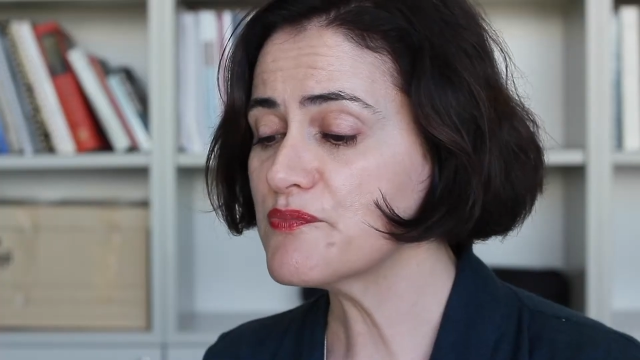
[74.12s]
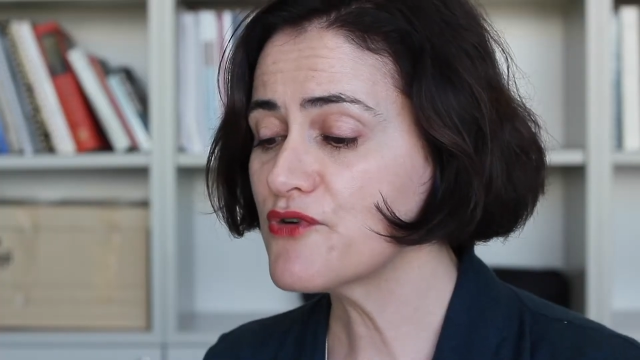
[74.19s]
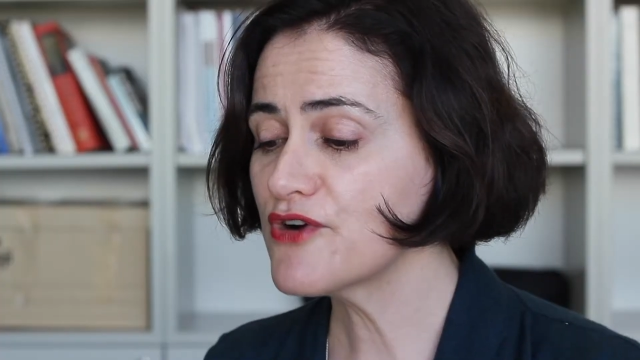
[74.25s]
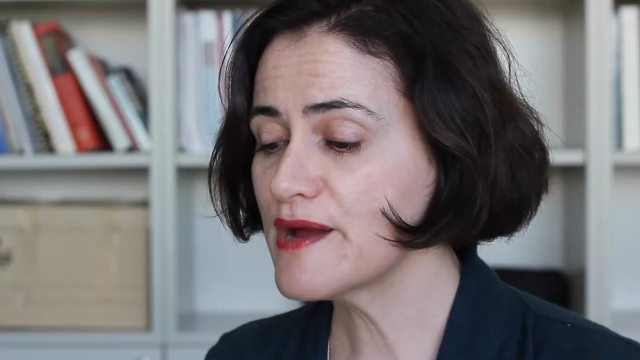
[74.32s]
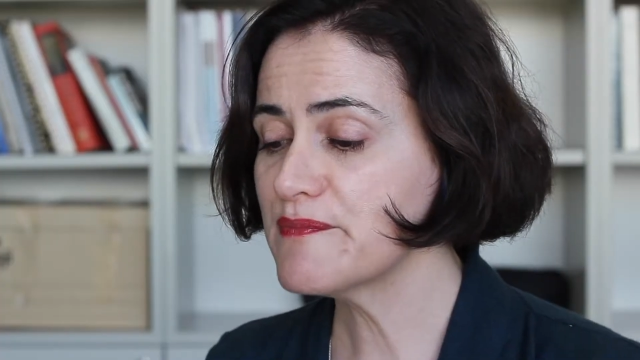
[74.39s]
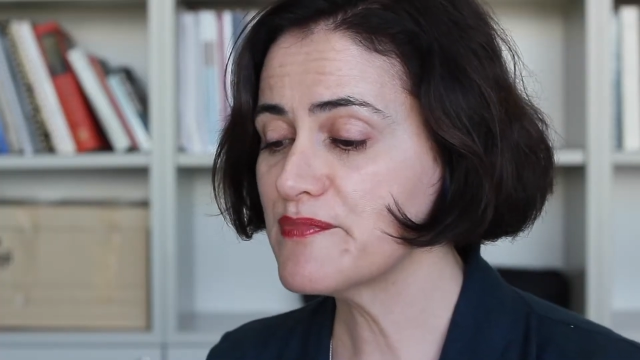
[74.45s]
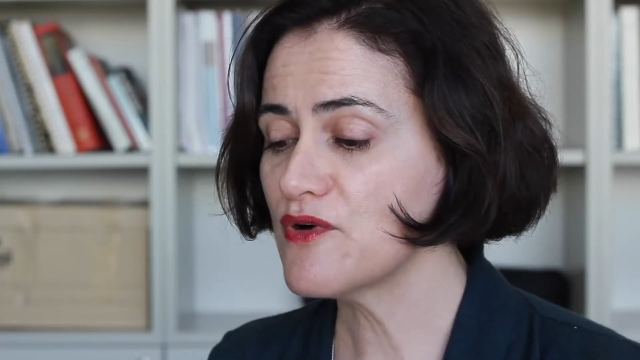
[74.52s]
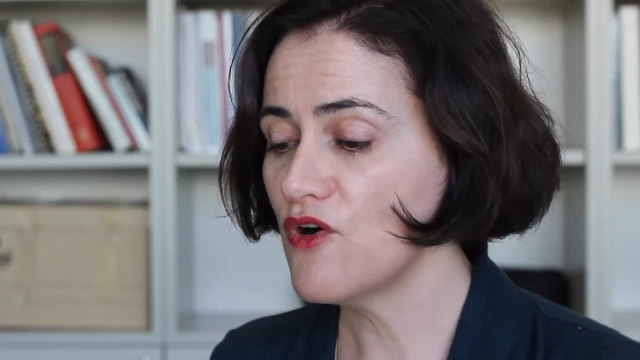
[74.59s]

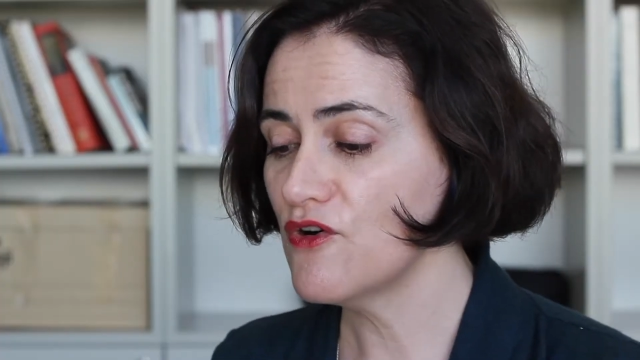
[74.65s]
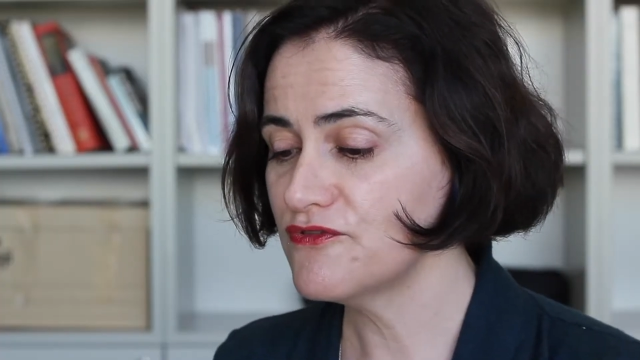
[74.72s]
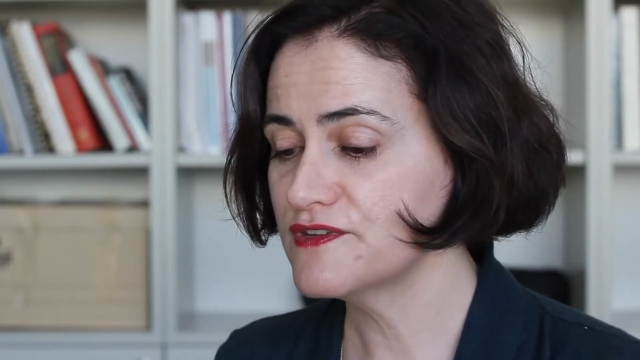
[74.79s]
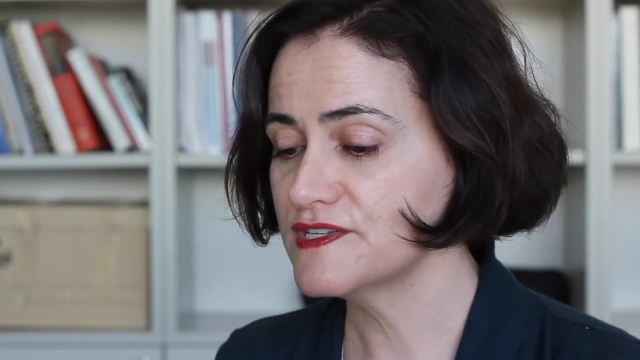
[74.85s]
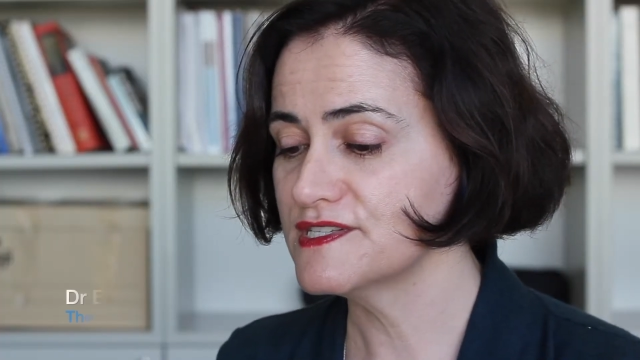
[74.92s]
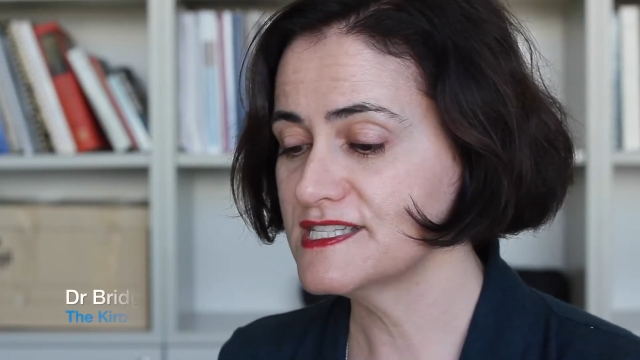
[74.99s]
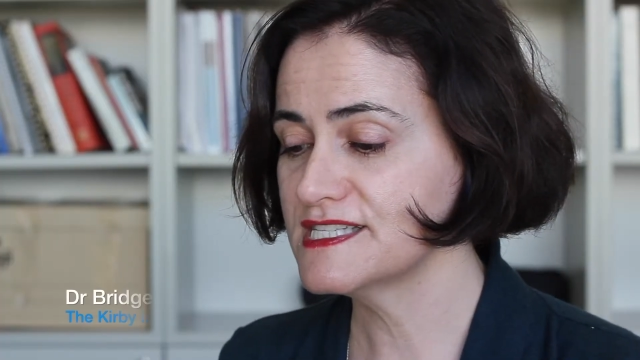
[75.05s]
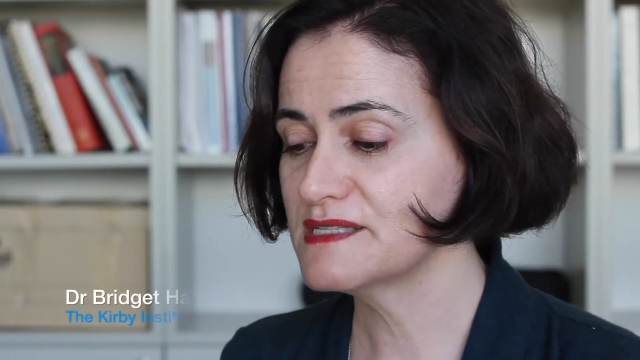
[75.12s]
PrEP
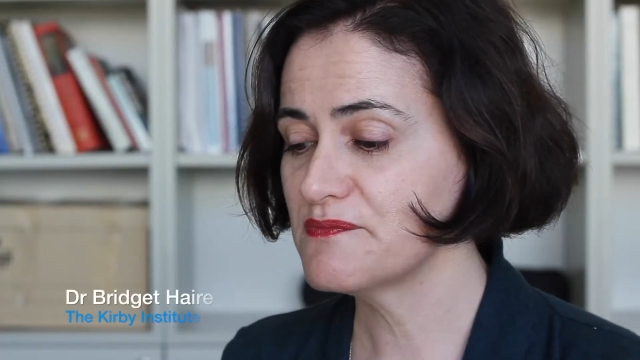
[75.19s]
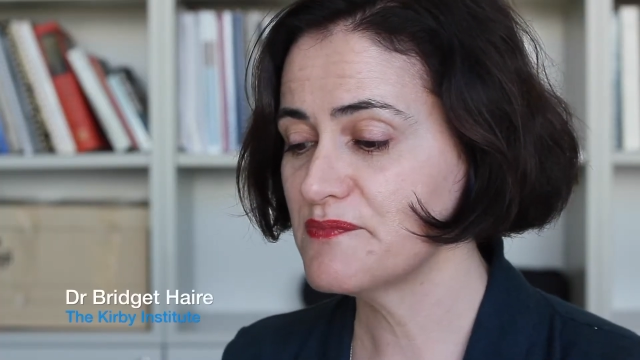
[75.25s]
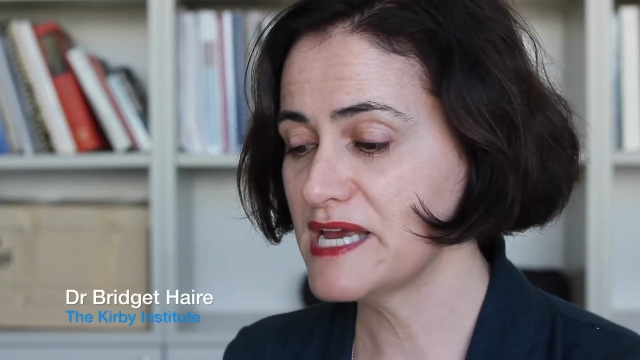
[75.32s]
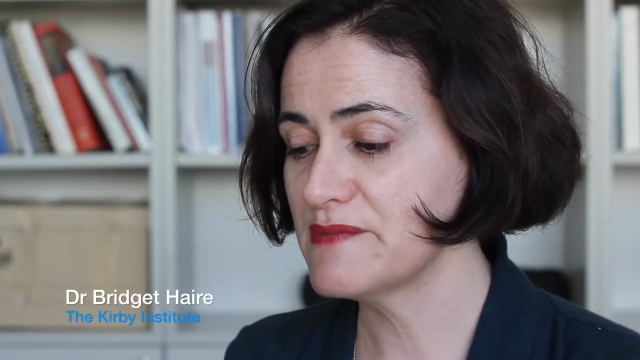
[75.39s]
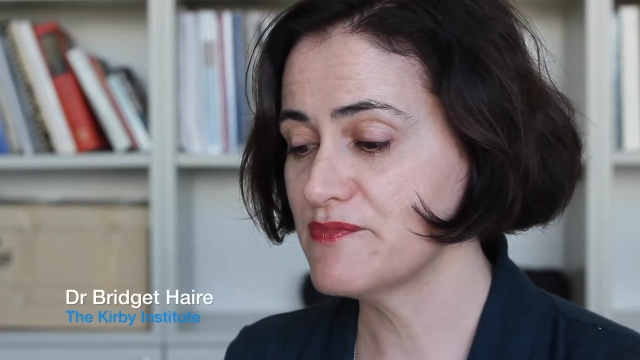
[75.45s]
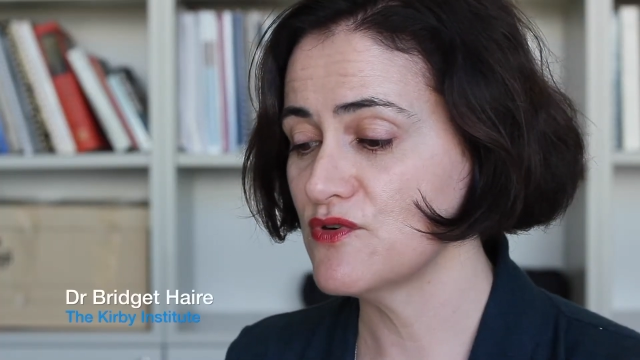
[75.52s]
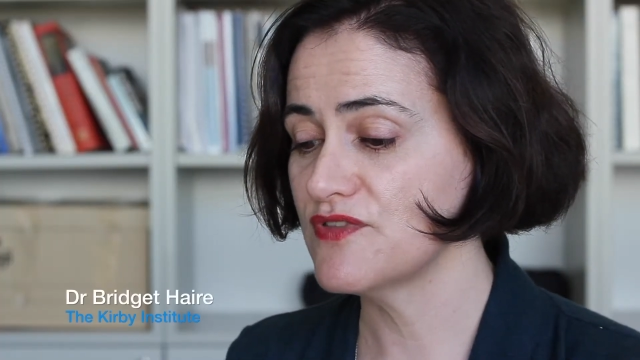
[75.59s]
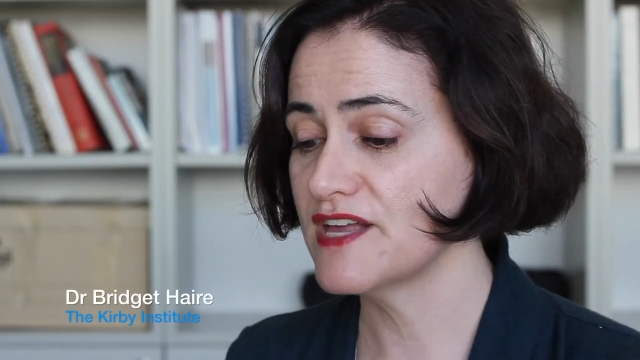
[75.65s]
offers
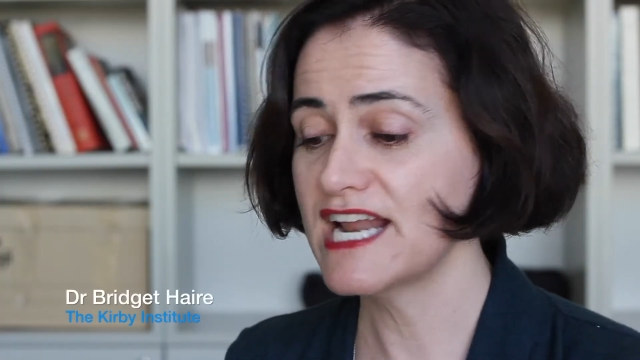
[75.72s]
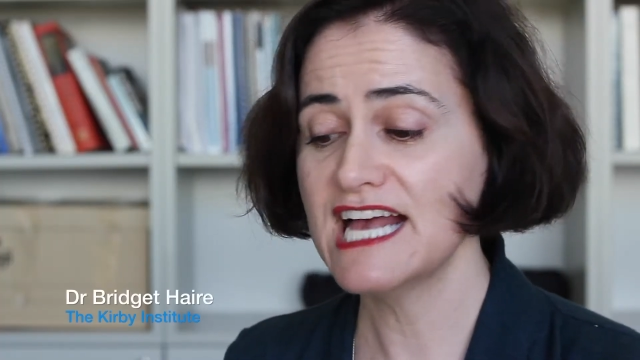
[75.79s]
people that